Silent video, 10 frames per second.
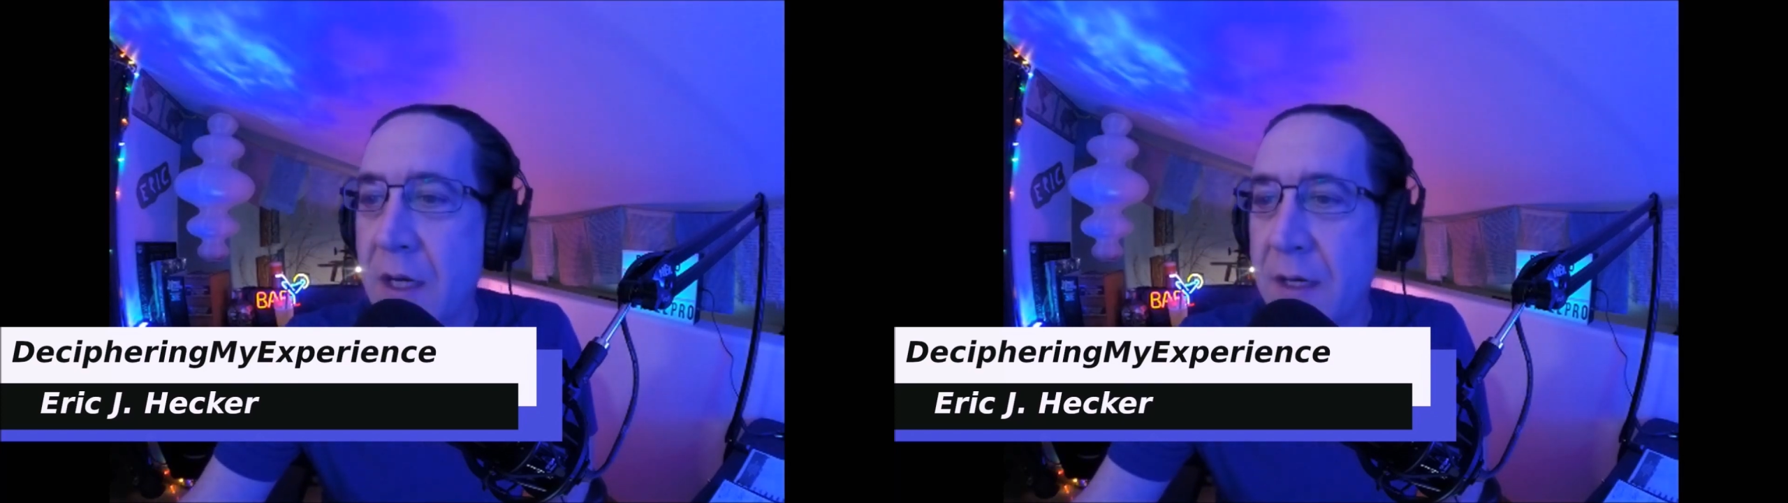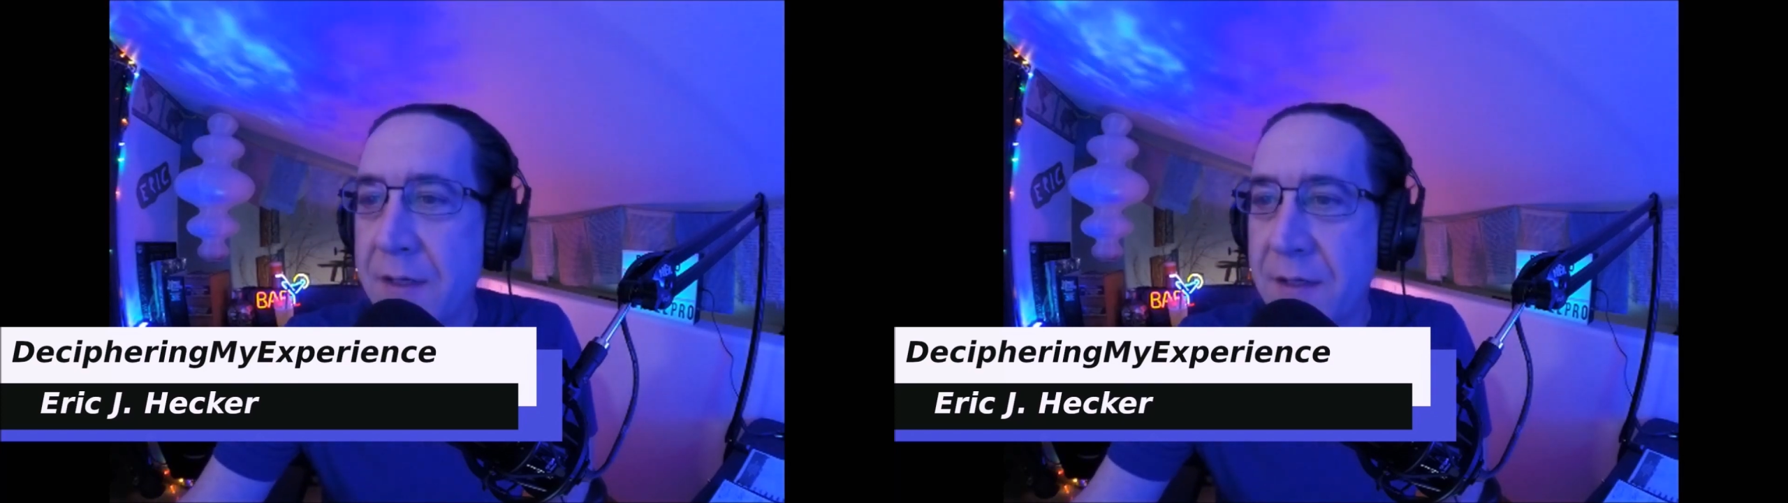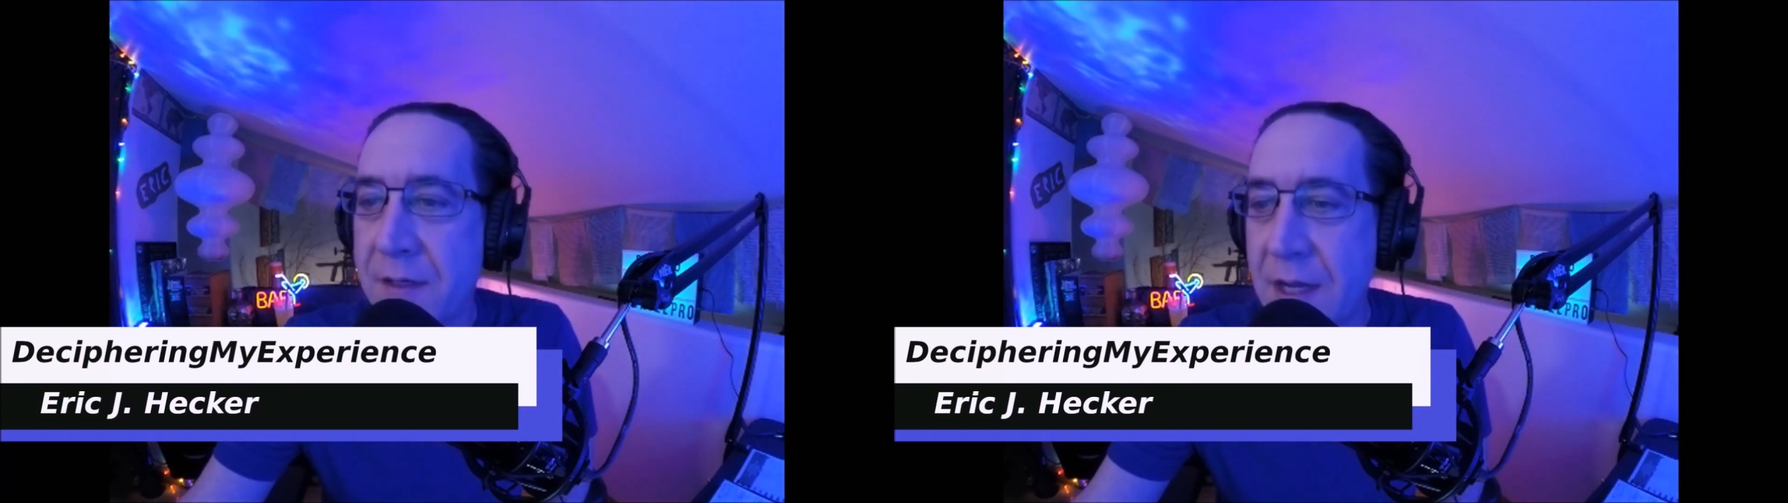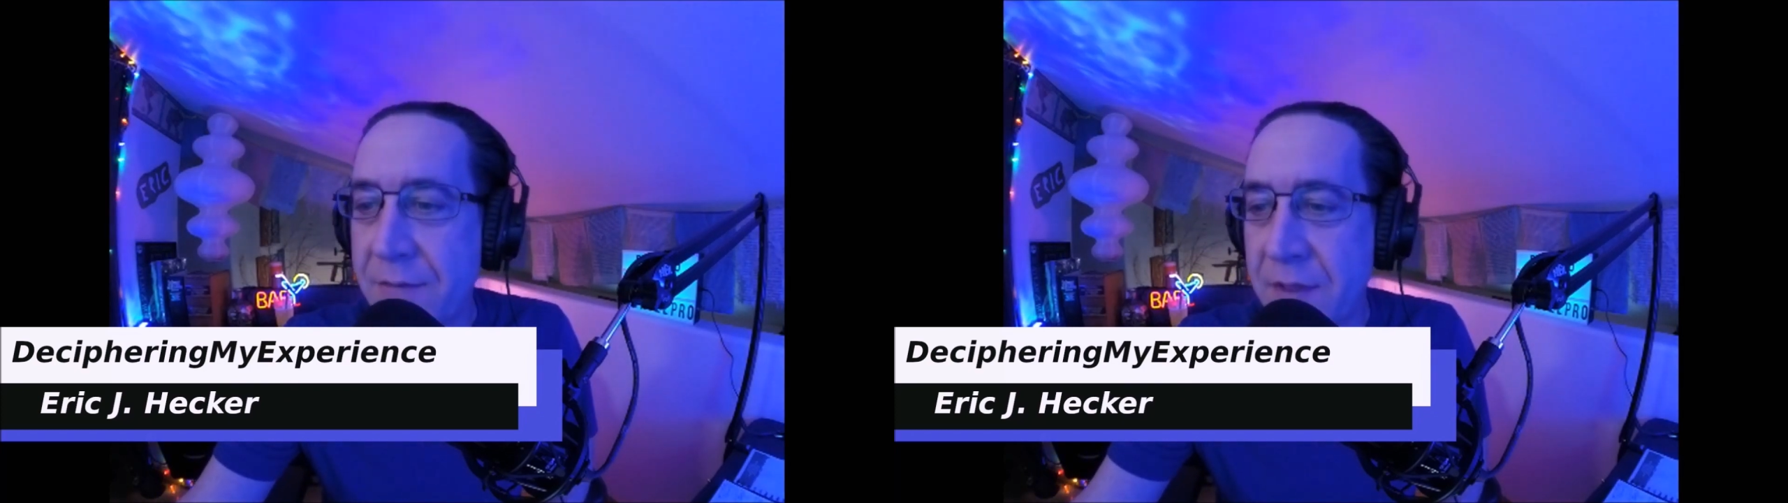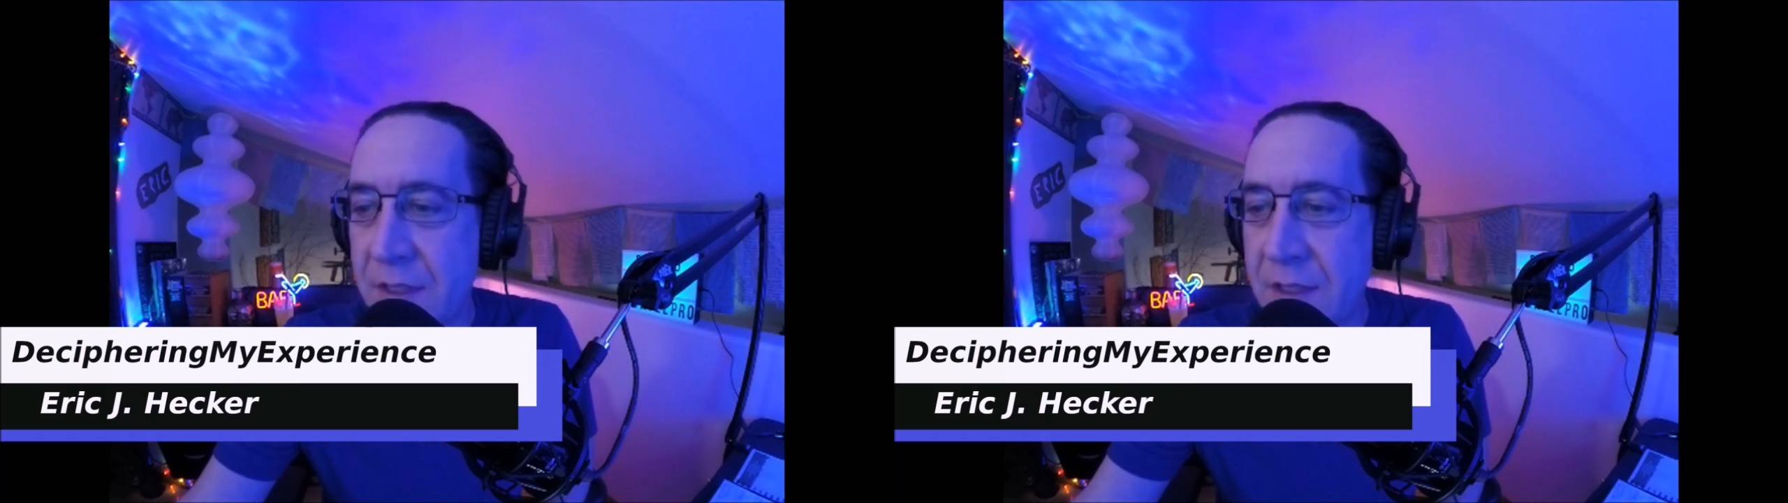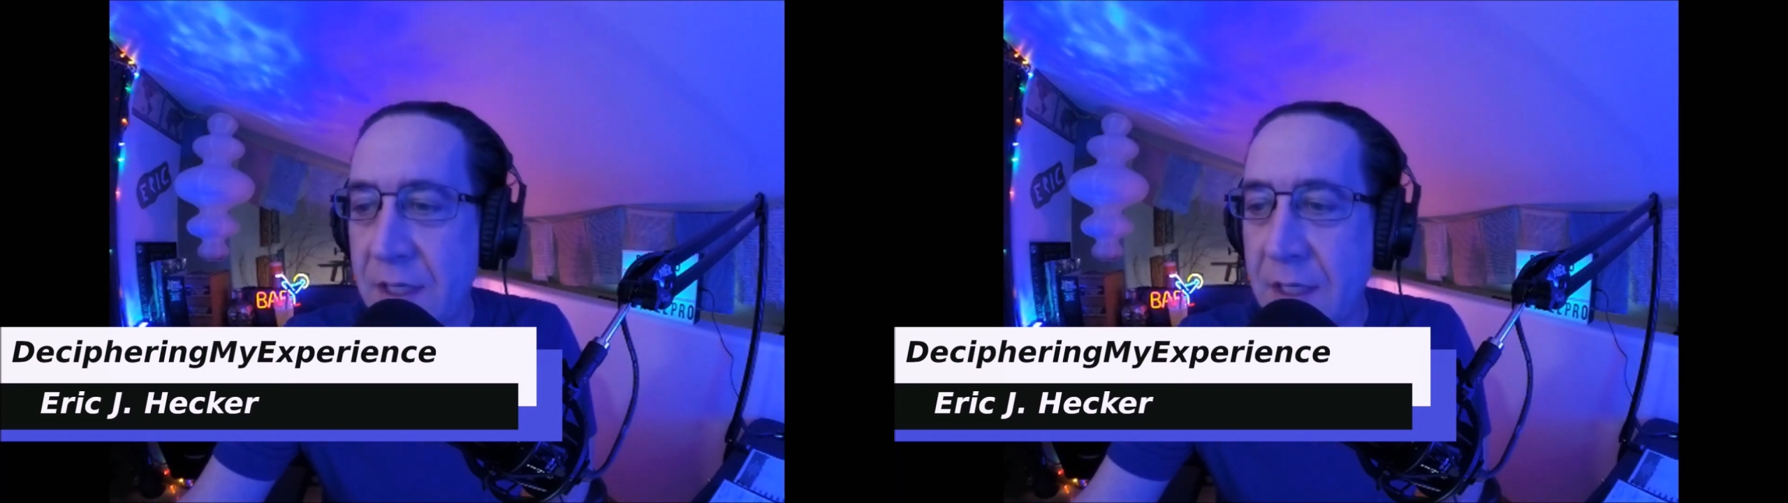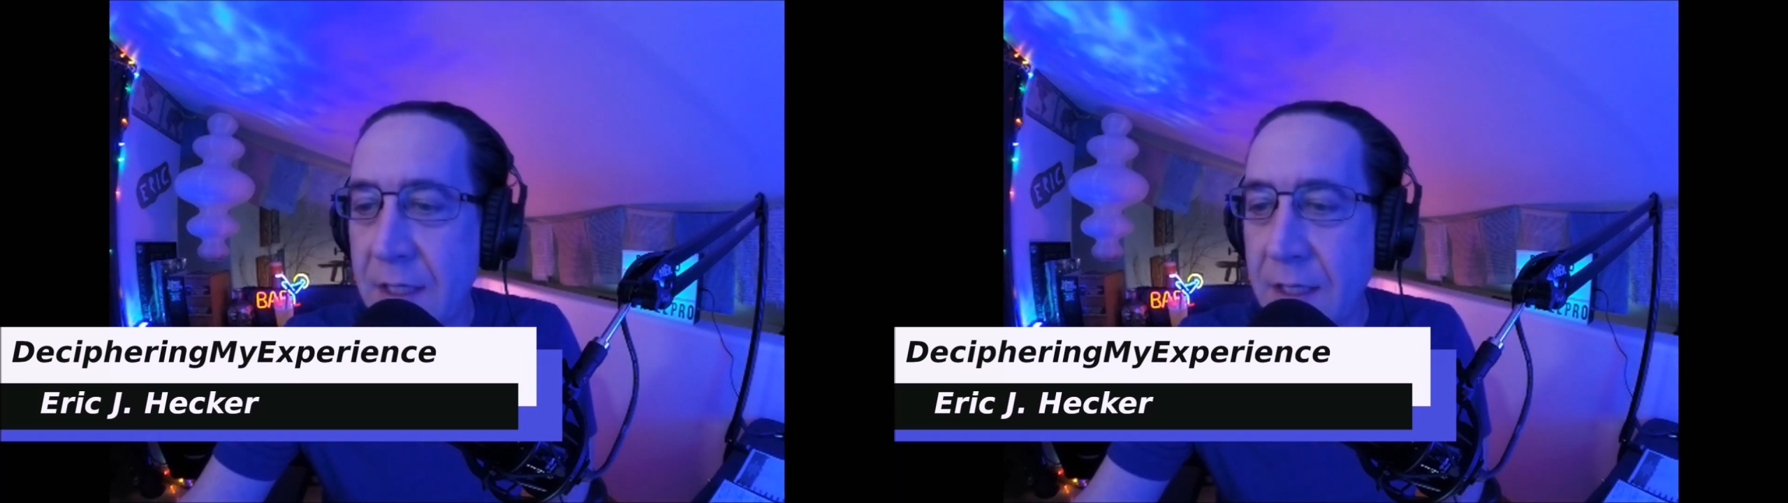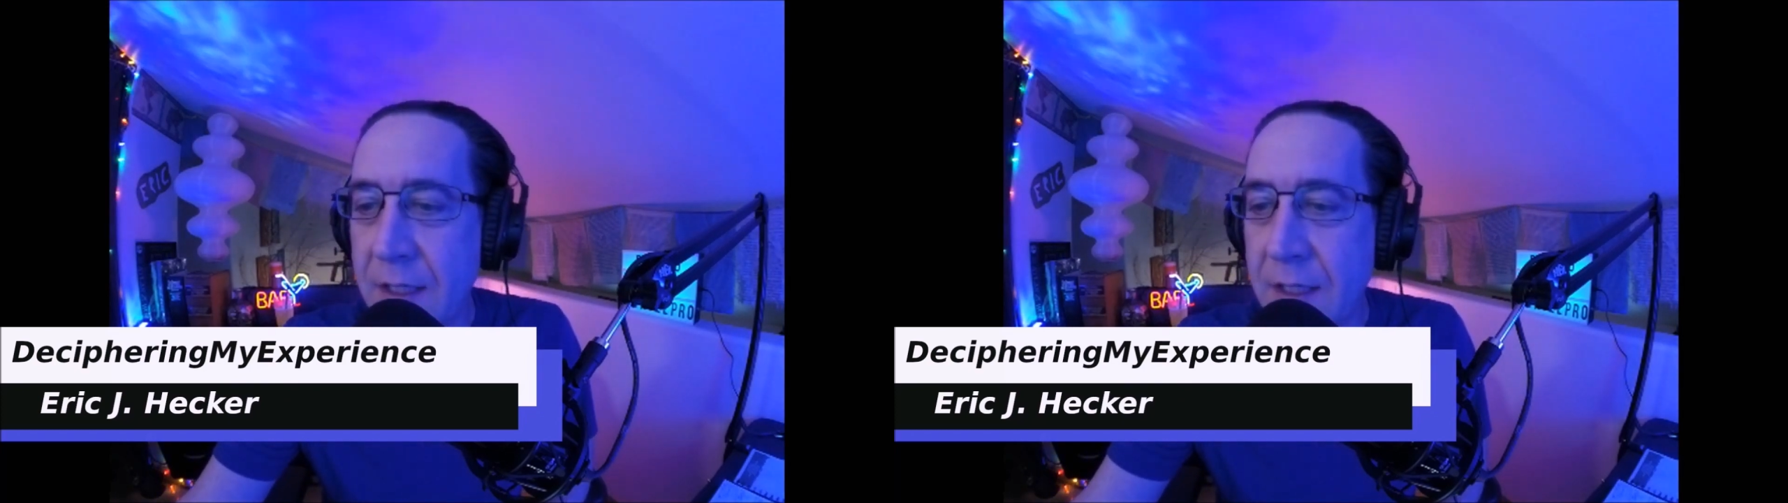17